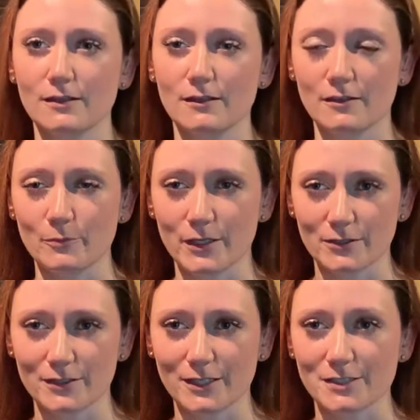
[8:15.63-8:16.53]
The
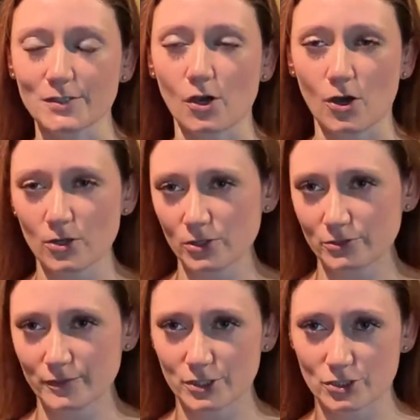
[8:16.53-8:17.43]
Bailey is all
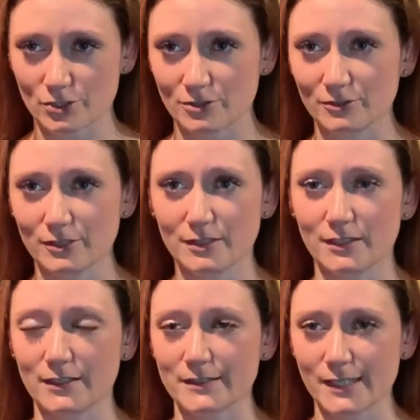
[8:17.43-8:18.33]
original,
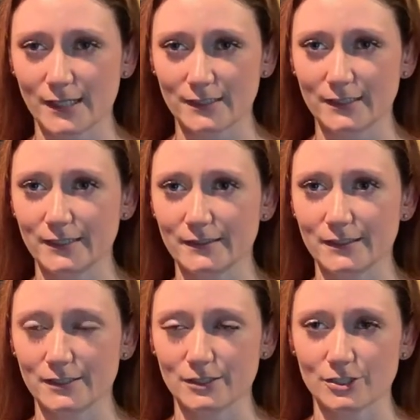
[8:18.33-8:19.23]
exactly in
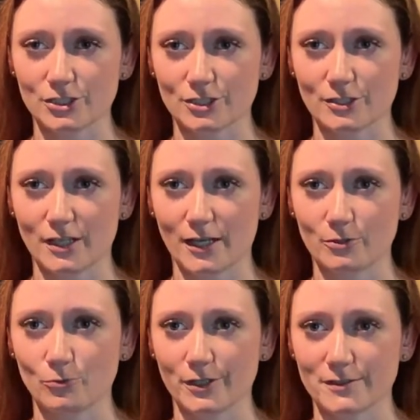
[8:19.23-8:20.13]
the condition that
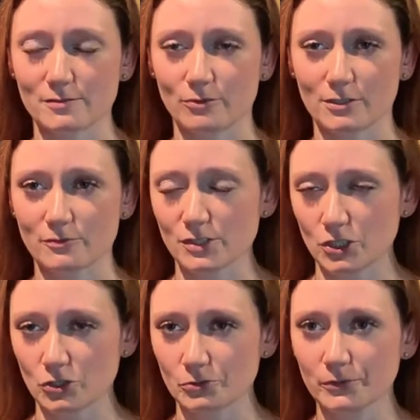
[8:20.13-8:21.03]
it was when it was
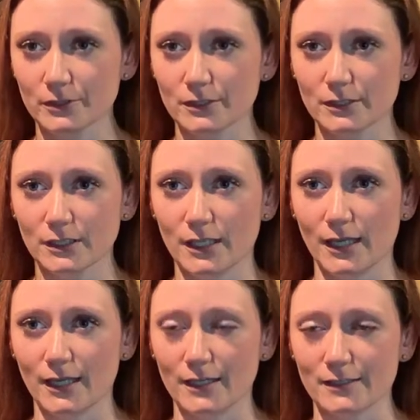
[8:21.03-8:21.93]
new,
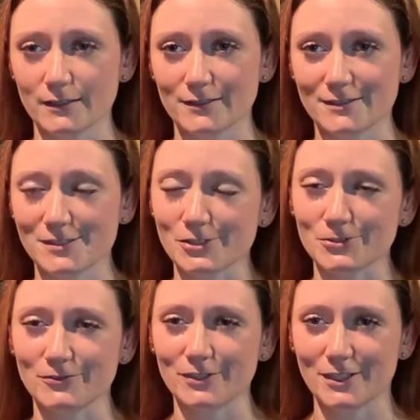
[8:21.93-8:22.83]
and still
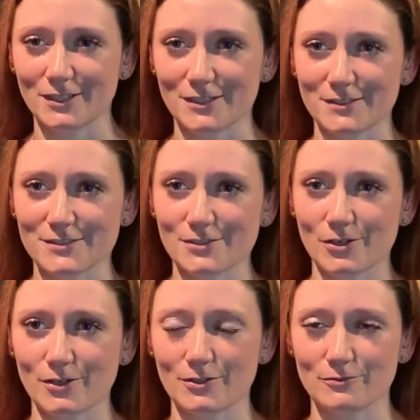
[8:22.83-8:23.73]
living in its
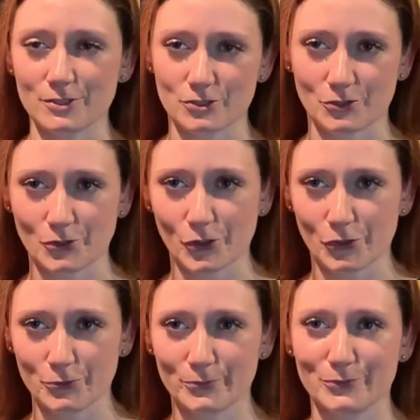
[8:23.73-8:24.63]
original
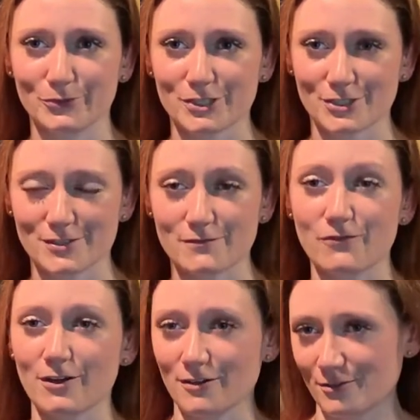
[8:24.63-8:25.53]
home, which is
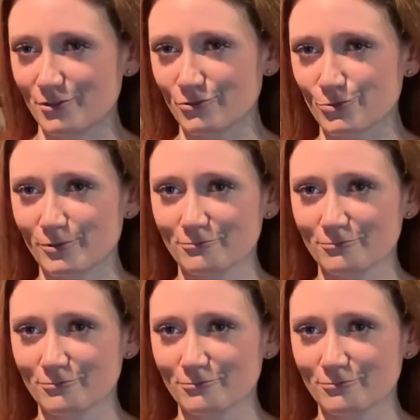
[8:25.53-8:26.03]
very unusual.